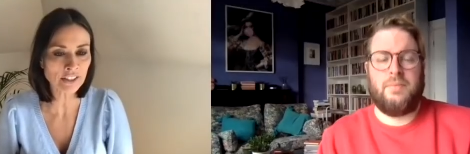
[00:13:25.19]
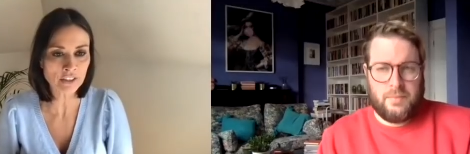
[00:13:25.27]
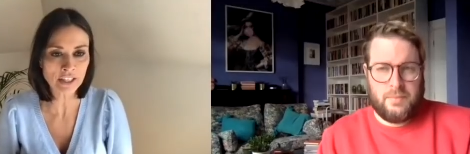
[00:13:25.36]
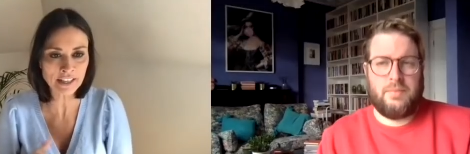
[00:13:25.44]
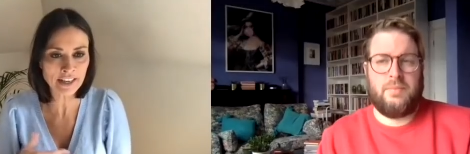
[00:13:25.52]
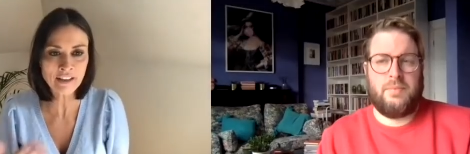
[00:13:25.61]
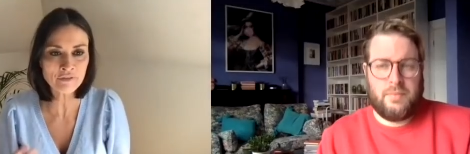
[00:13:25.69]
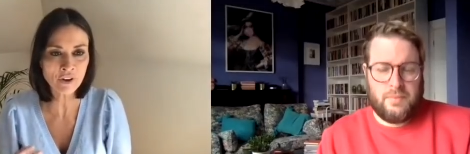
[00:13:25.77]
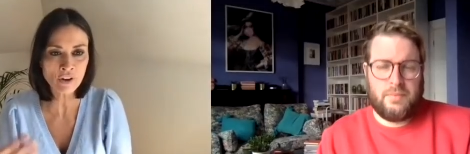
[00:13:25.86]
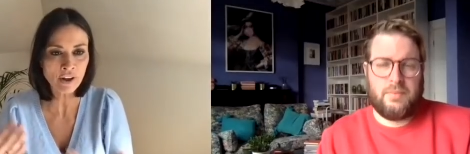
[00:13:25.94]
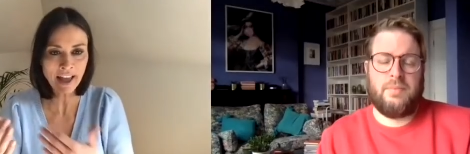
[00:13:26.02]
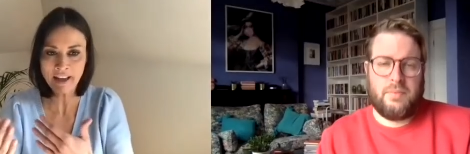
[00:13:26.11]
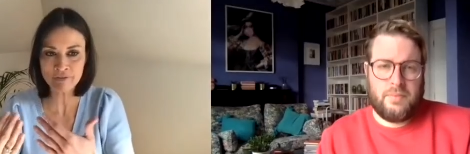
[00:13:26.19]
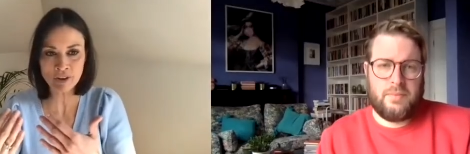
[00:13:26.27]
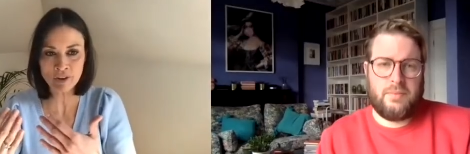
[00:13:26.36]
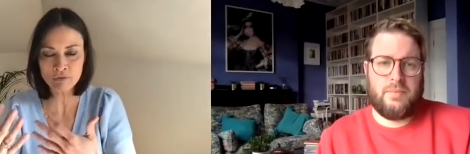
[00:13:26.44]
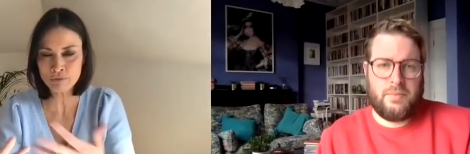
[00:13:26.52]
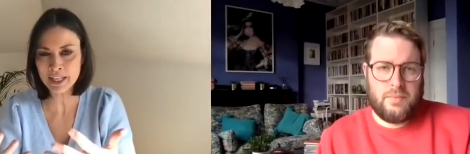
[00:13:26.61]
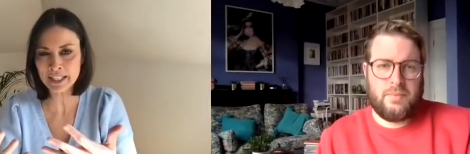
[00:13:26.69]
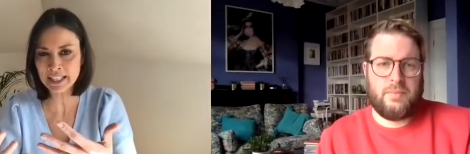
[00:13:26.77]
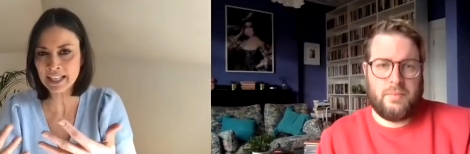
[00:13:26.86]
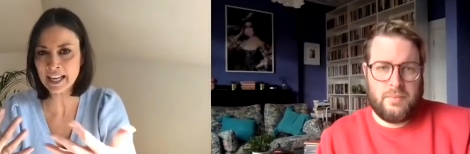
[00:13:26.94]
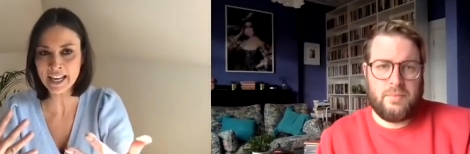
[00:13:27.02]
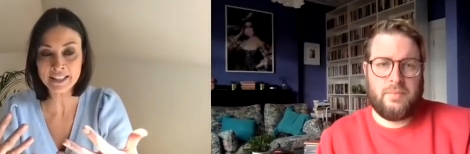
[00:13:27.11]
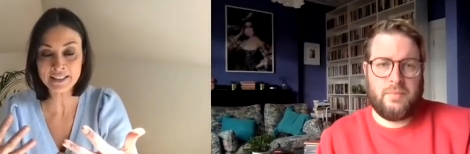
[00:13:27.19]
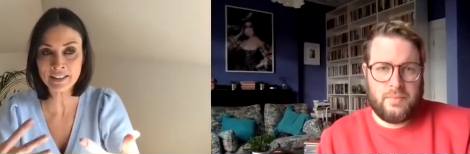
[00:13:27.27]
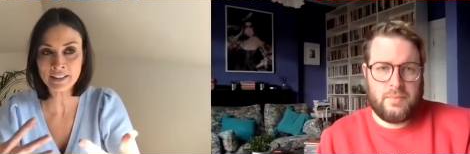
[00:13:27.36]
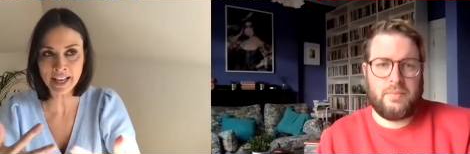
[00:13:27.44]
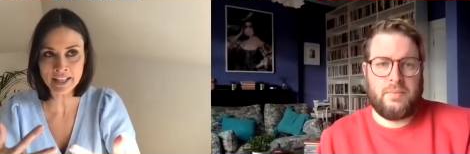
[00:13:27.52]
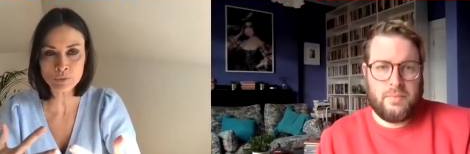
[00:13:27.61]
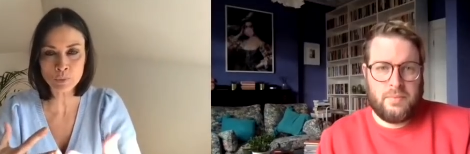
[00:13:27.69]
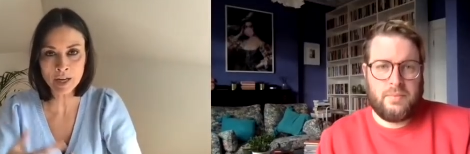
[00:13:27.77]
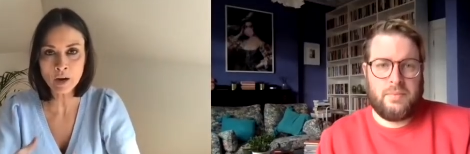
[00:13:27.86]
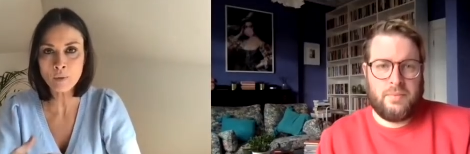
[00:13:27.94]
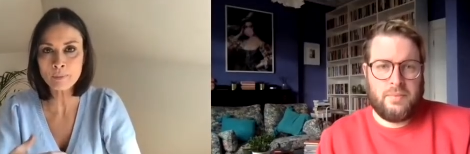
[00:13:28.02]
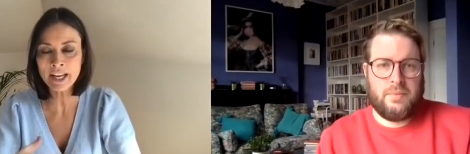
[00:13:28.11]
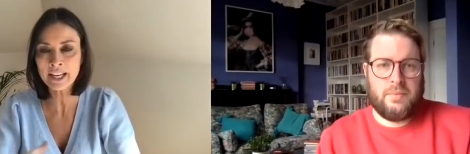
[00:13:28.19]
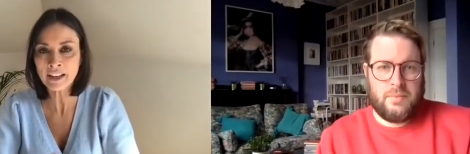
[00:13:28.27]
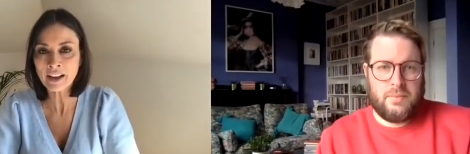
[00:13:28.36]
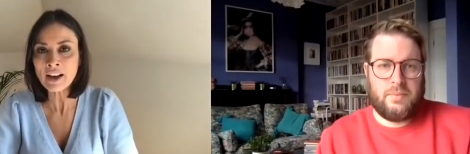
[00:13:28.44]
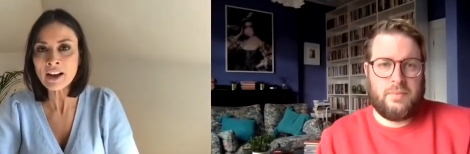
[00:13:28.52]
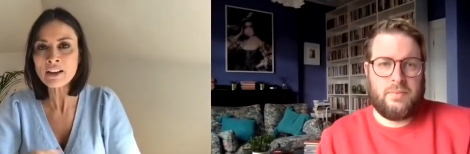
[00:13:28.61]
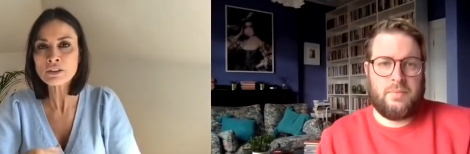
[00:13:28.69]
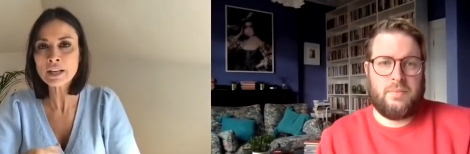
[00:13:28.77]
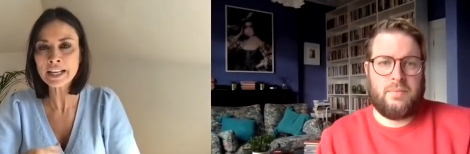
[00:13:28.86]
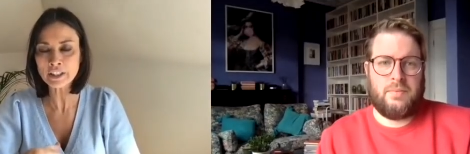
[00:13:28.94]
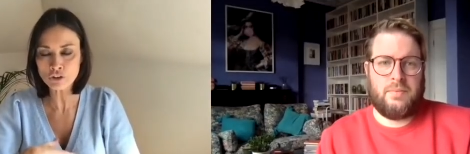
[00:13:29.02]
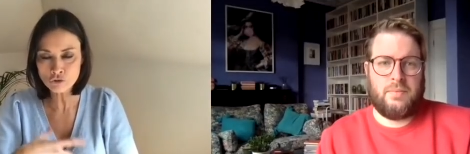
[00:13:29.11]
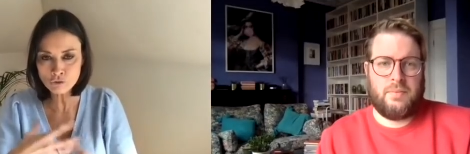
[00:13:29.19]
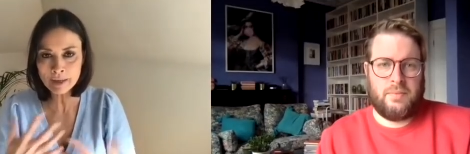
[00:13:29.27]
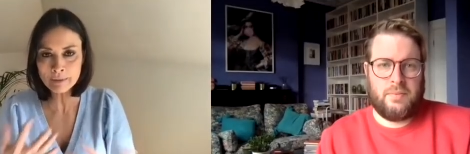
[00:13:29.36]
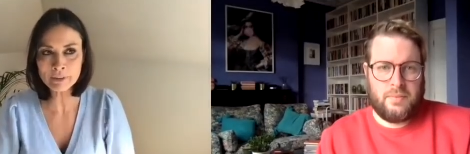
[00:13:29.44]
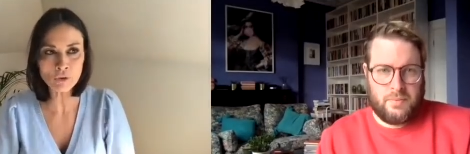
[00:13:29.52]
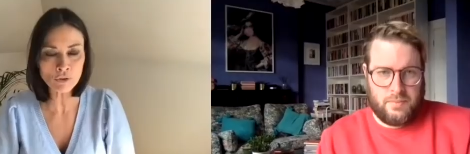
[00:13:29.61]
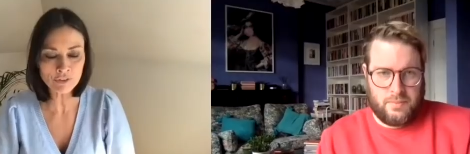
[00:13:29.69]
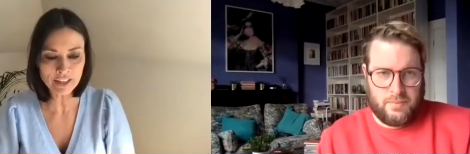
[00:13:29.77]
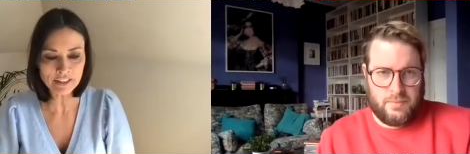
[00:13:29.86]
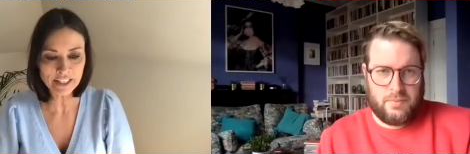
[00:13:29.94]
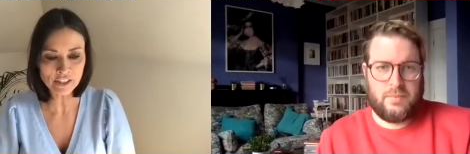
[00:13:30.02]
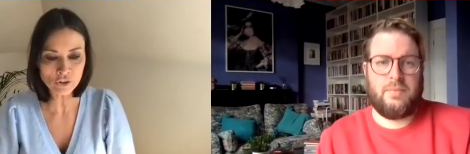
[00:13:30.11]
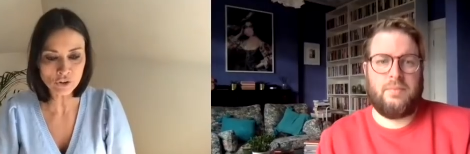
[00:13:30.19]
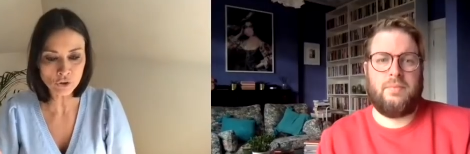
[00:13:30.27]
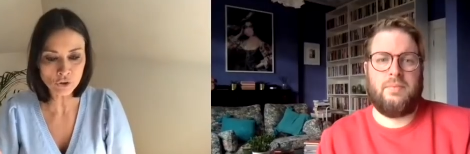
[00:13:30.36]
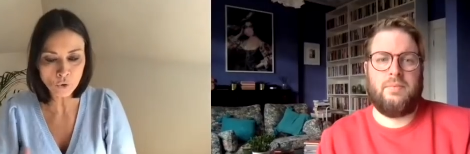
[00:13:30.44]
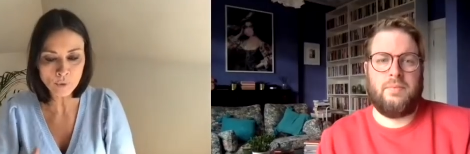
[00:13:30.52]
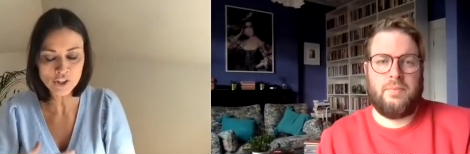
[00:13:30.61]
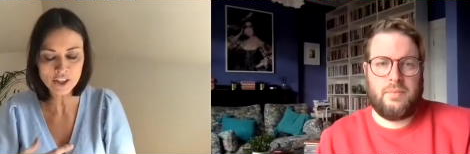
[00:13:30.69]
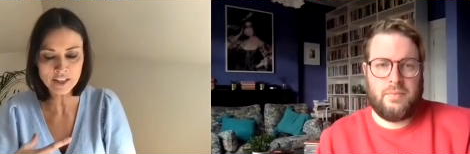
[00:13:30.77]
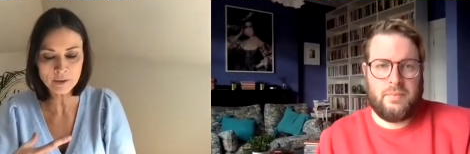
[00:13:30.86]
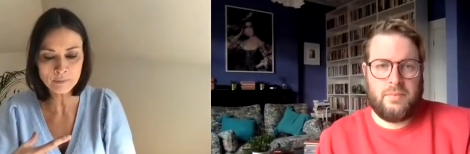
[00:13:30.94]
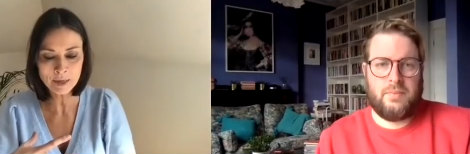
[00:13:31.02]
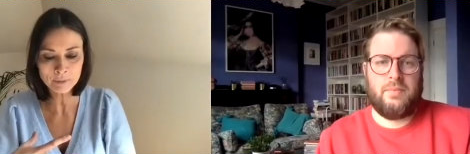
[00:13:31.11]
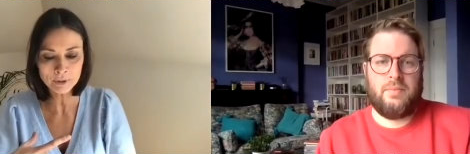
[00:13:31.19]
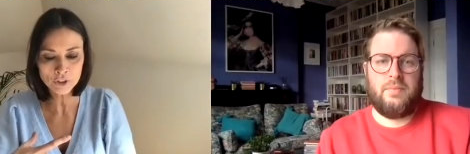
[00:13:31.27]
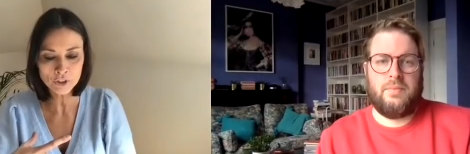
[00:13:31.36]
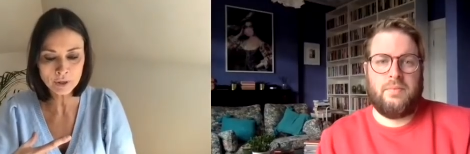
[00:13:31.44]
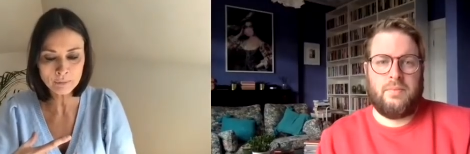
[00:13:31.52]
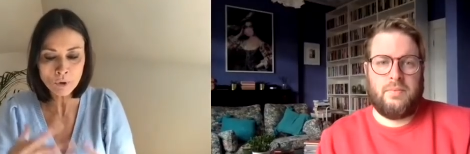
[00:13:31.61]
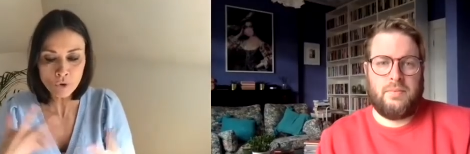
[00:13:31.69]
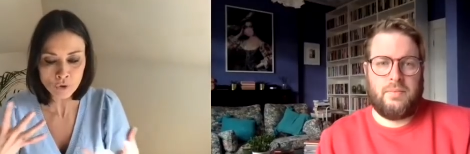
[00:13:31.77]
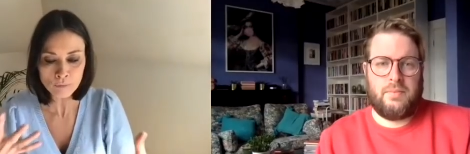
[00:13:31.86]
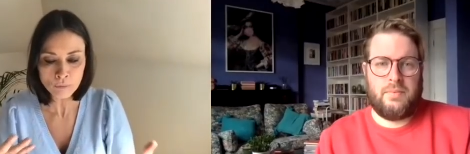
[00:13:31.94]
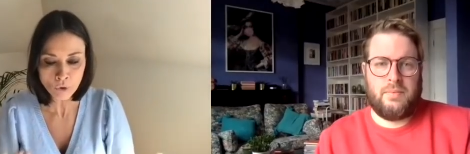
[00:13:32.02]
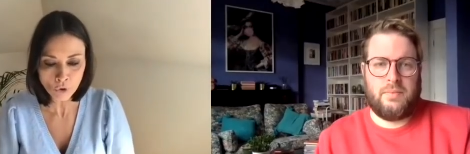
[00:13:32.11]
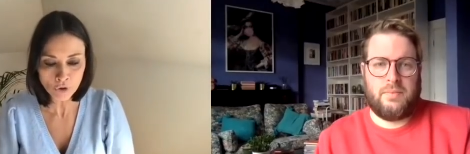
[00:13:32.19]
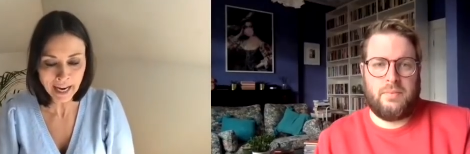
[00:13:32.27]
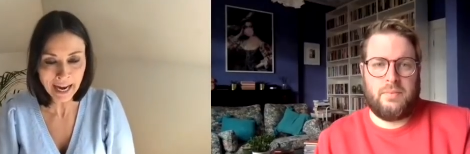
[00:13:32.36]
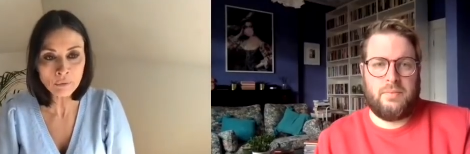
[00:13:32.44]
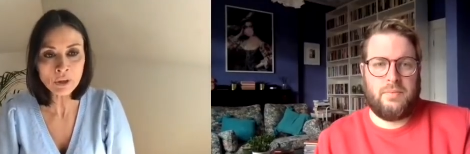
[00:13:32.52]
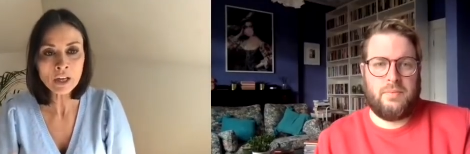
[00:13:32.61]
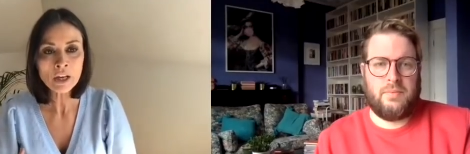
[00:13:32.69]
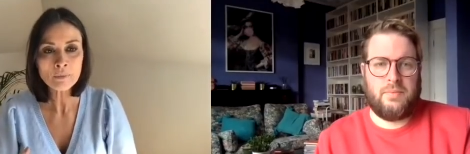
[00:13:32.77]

Speaker 1: It never ever really is, unless we are being extremely authentic to the core, which I think people are doing more and more now.